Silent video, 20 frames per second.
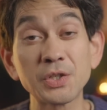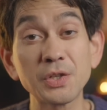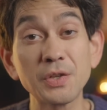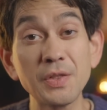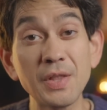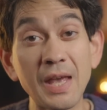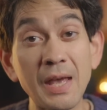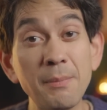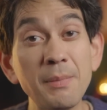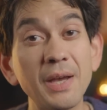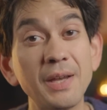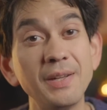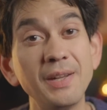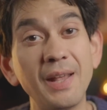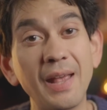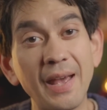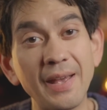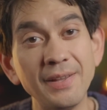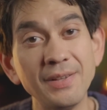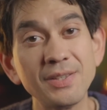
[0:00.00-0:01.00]
on them and
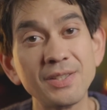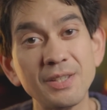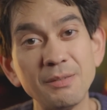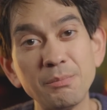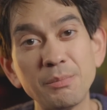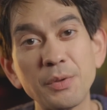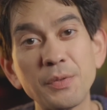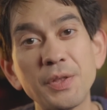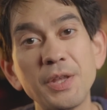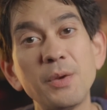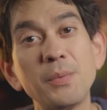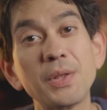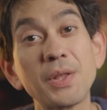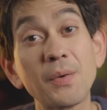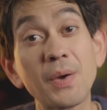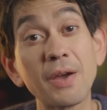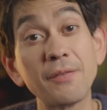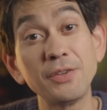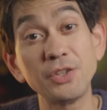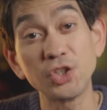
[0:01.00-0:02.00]
gains sympathy
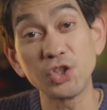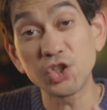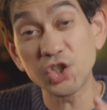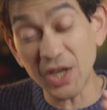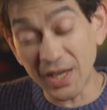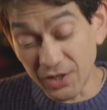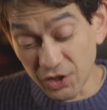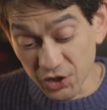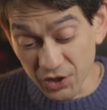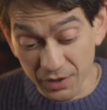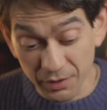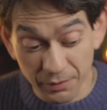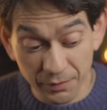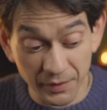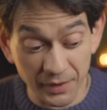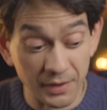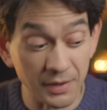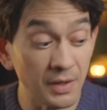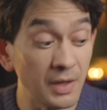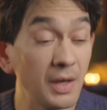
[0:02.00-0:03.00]
without having to change
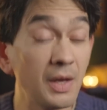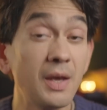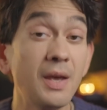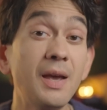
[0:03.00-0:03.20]
anything,